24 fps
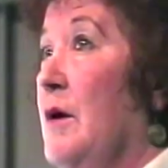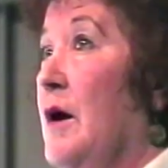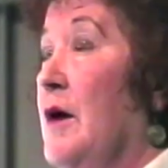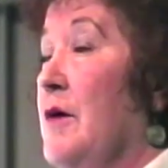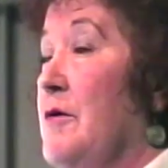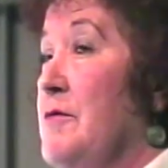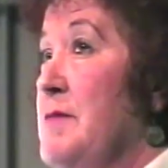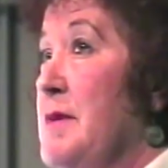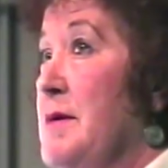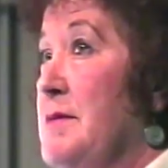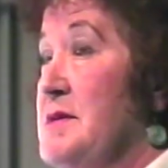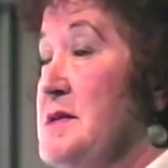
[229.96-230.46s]
I
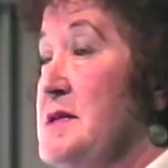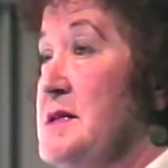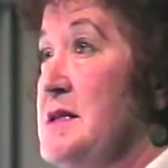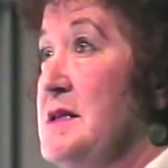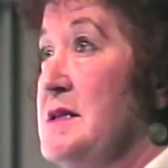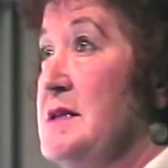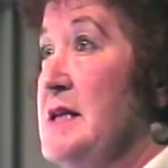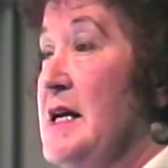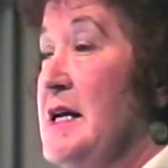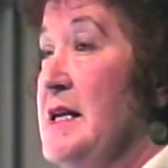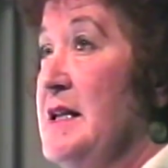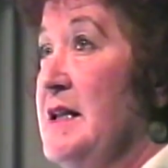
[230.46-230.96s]
remember
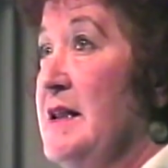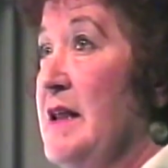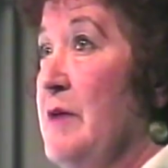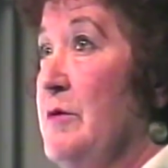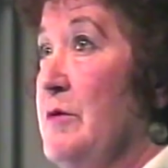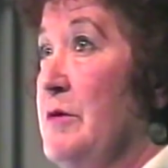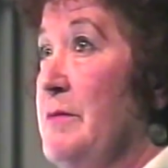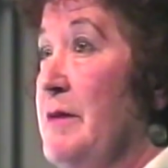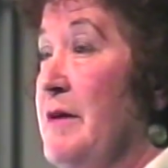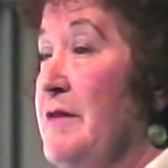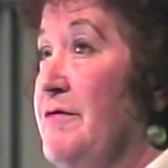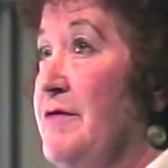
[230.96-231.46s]
standing there
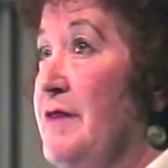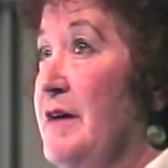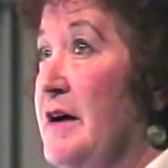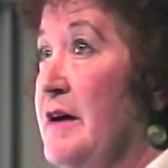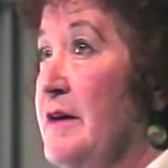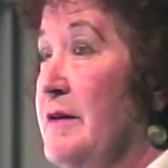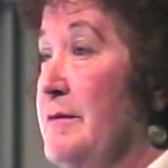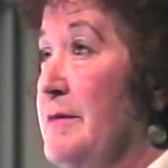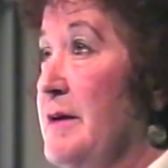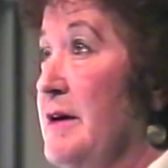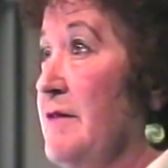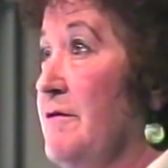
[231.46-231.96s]
with my
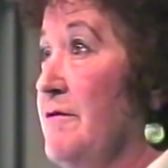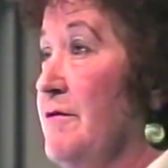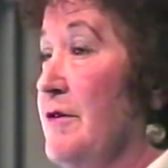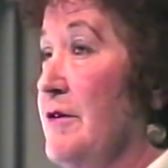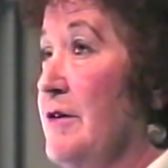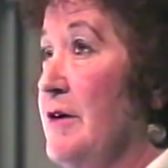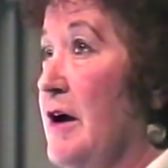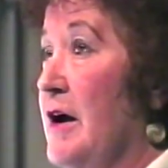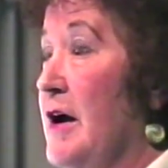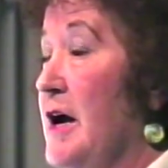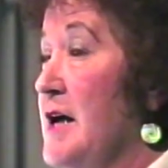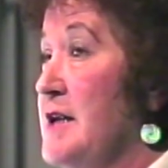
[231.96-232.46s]
father
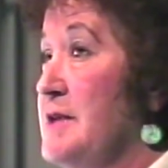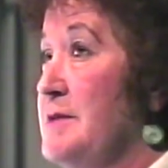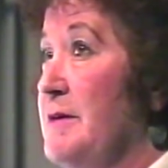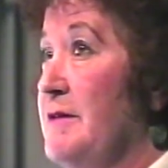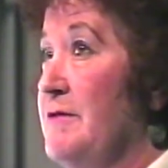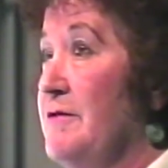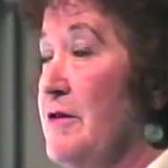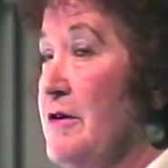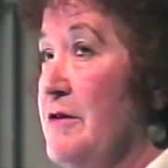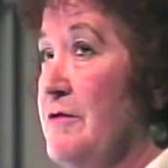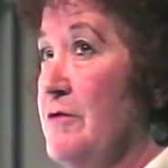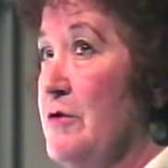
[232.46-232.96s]
I had to
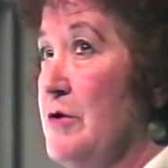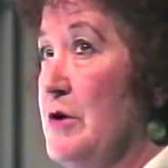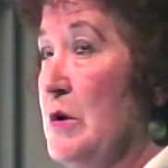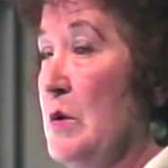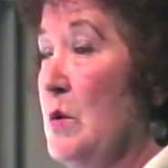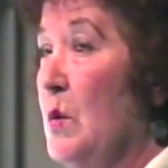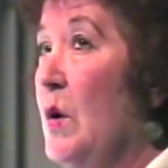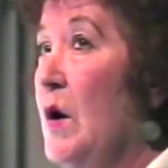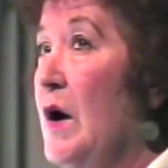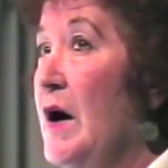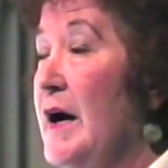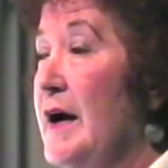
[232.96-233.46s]
be very, very
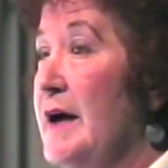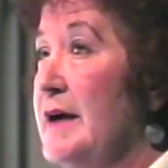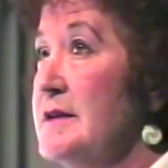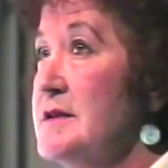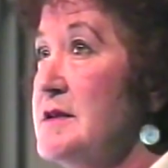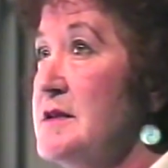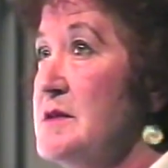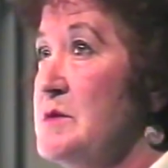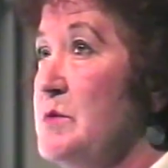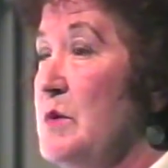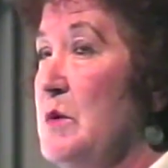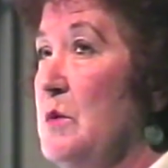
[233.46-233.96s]

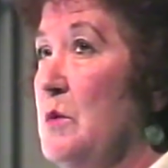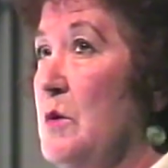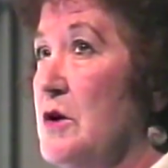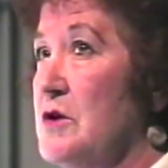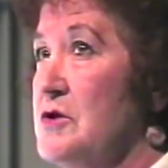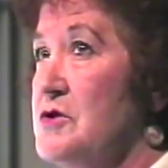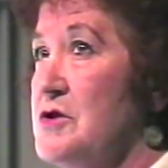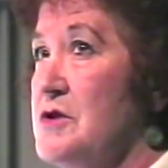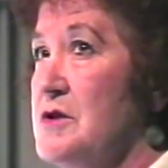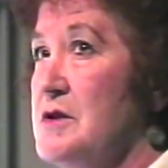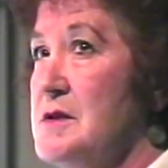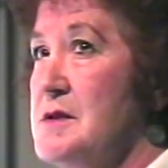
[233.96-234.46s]
quiet as we
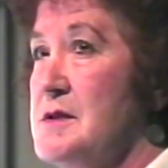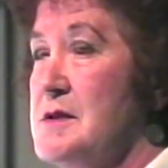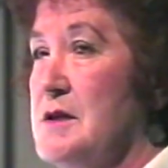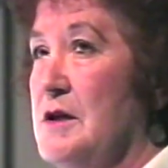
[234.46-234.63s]
watched it